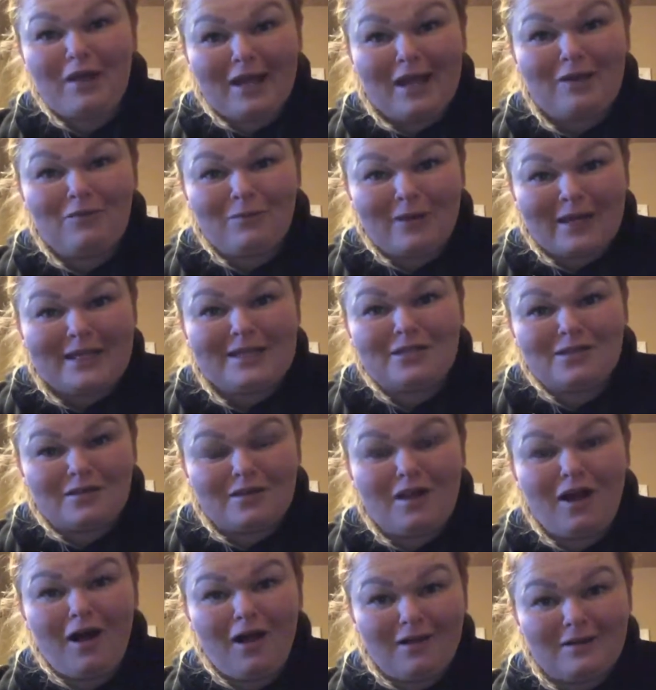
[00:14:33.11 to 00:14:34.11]
gain weight
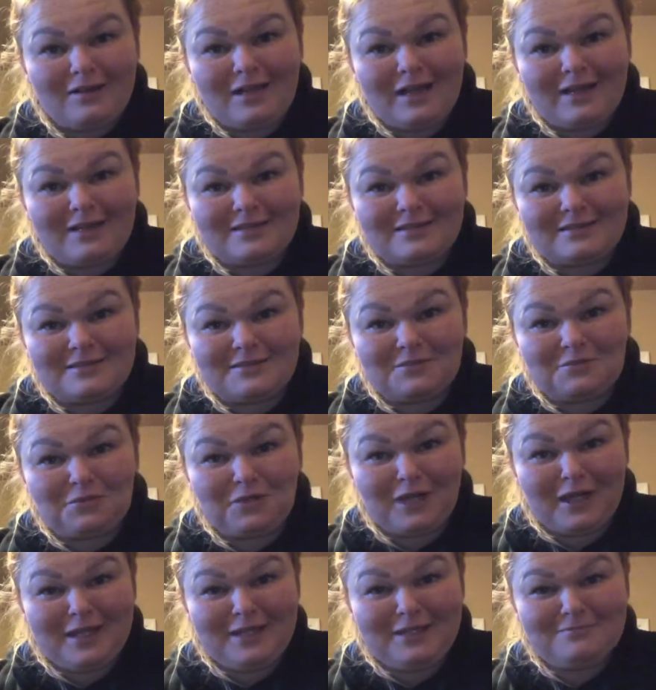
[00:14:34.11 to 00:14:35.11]
during the holidays,
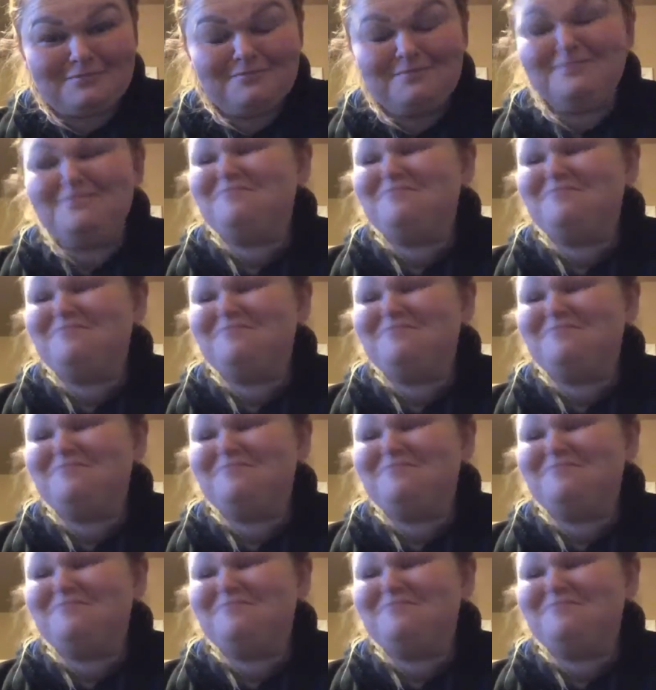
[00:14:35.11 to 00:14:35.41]
right?